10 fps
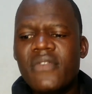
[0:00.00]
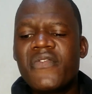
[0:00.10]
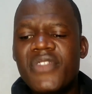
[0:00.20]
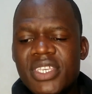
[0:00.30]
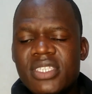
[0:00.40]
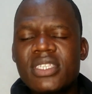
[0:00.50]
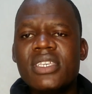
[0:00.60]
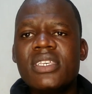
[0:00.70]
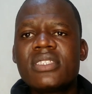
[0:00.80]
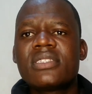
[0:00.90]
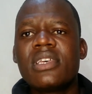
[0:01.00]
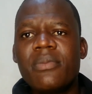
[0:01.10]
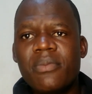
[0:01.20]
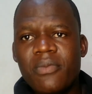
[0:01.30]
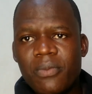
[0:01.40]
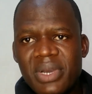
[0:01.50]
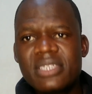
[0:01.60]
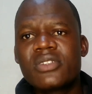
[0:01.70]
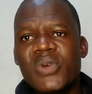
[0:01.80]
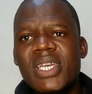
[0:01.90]
If this is the
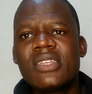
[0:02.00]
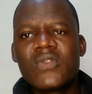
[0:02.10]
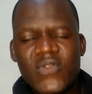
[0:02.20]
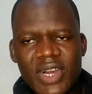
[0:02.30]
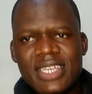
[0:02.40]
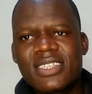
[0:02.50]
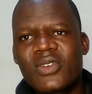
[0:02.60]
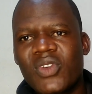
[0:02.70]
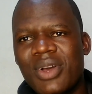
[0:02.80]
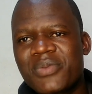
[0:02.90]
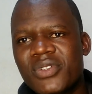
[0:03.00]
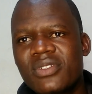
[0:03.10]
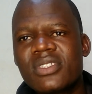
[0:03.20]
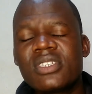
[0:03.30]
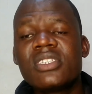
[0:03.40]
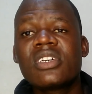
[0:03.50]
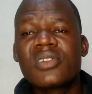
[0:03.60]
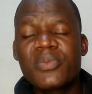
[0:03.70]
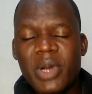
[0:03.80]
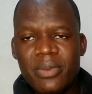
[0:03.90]
best way to fight corruption in
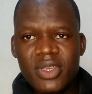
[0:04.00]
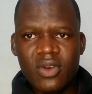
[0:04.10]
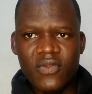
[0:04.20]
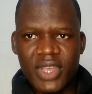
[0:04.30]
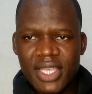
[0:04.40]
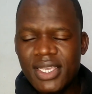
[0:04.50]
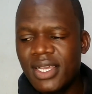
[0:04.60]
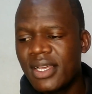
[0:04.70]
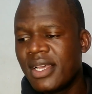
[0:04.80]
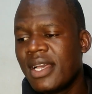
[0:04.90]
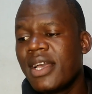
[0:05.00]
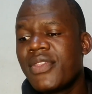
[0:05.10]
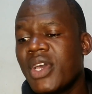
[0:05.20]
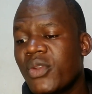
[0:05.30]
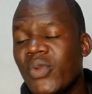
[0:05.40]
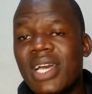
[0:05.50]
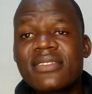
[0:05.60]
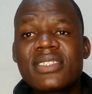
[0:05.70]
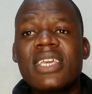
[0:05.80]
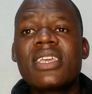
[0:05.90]
the Republic of Kenya, then we
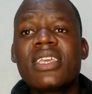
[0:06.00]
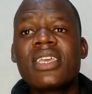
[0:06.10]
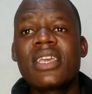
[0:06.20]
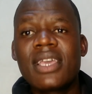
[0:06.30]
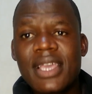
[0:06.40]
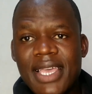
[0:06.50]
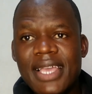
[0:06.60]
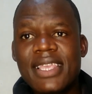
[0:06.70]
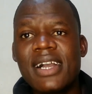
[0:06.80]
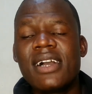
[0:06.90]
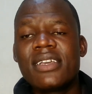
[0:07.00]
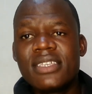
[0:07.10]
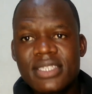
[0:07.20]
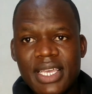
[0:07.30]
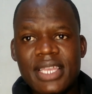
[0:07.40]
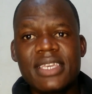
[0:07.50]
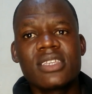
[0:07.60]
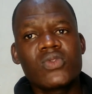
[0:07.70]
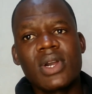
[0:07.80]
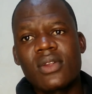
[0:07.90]
are saying Kenya is
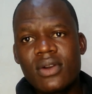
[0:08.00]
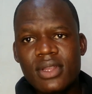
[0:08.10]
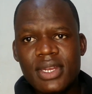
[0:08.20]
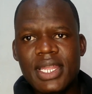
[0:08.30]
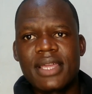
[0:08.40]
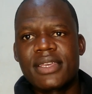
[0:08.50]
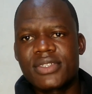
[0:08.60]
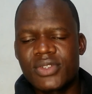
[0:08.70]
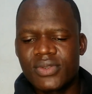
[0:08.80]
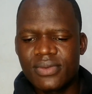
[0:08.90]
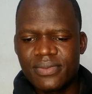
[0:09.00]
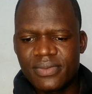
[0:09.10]
heading to a wrong direction.